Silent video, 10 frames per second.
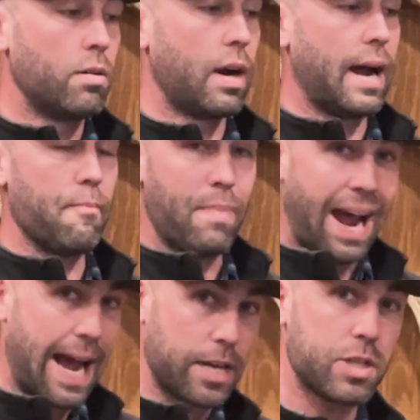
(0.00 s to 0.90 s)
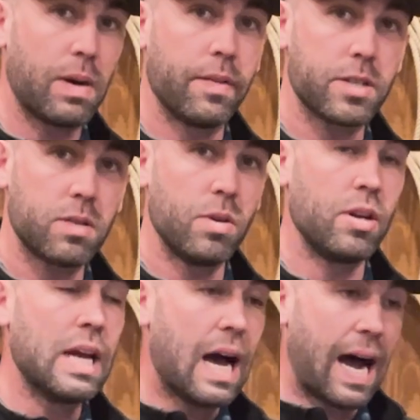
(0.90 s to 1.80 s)
right? I'm passionate about this
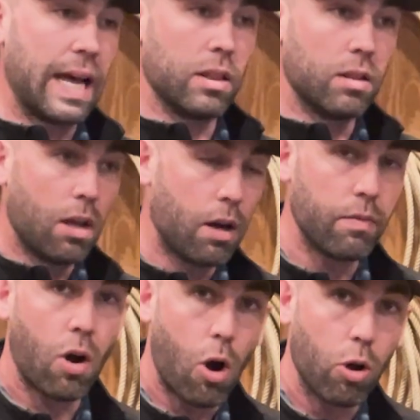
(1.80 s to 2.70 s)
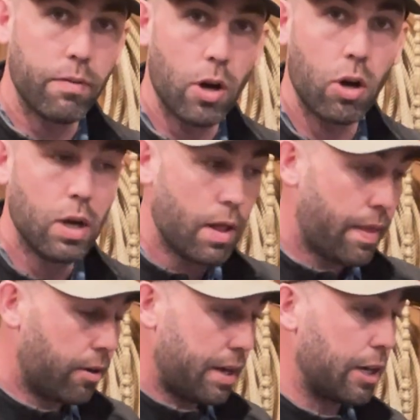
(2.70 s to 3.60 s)
community. I love all of y'all
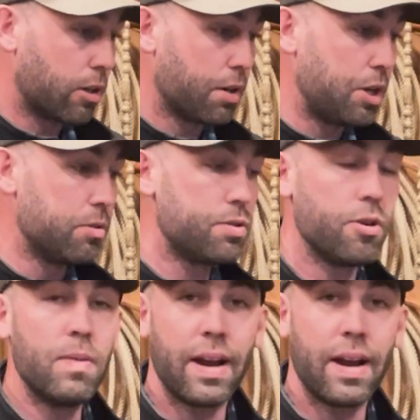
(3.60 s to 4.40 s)
that are here on YouTube,